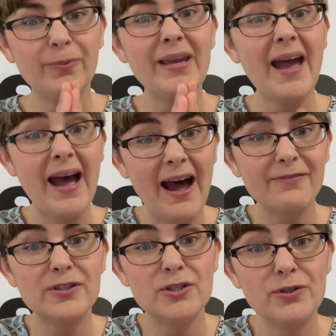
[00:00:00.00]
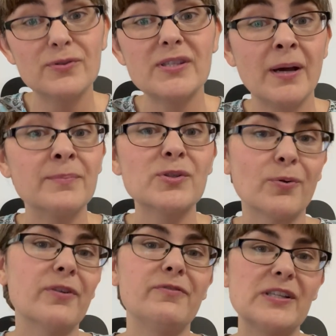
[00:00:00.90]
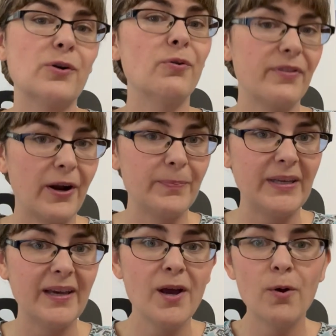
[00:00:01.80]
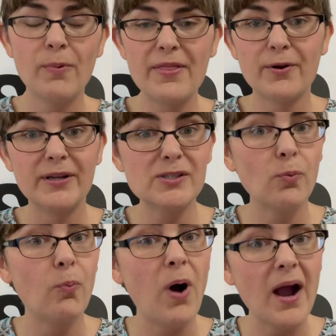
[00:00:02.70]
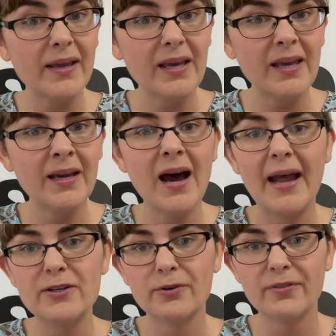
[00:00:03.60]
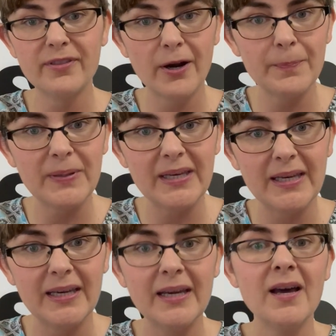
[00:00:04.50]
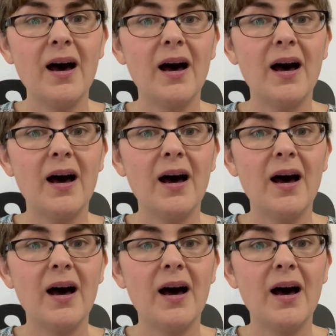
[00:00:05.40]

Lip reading: We have to do some sort of physical therapy, whether it's walking, hydrotherapy,